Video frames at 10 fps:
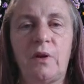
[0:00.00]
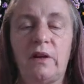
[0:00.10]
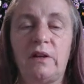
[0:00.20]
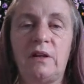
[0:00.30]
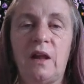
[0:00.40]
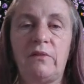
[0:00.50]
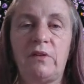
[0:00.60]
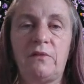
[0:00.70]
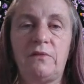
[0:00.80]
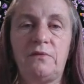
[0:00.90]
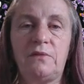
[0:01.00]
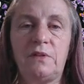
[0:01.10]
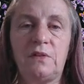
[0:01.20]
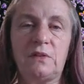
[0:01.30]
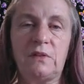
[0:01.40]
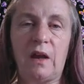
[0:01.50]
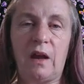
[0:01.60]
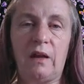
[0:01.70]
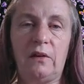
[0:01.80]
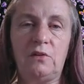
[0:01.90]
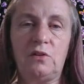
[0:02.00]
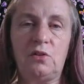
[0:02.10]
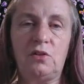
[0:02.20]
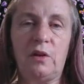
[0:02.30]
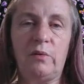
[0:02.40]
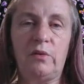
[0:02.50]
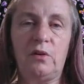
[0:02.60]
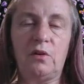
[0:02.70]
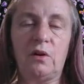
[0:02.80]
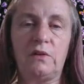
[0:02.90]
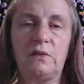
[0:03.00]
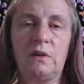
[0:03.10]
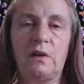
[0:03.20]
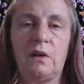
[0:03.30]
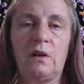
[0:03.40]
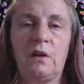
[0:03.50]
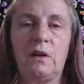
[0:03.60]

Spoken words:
felt like I didn't have enough to say, to share with you guys.